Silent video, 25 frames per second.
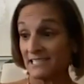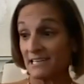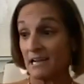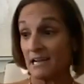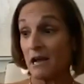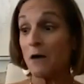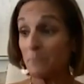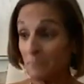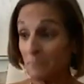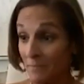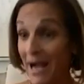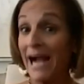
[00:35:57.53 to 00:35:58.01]

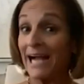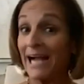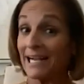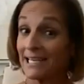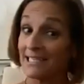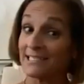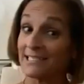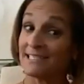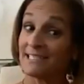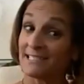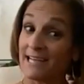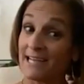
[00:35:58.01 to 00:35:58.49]
come back
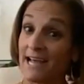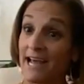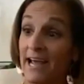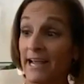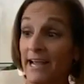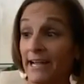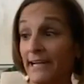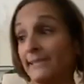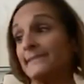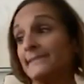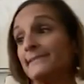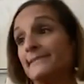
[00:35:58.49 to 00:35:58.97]
and
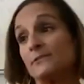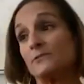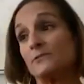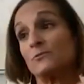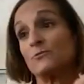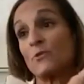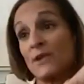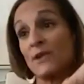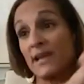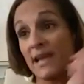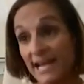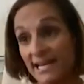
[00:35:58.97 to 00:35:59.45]
say,
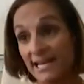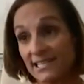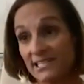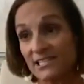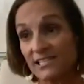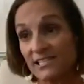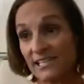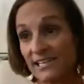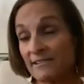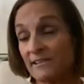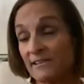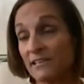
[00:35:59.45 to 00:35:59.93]
we're
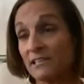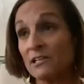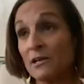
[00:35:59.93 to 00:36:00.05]
canceling the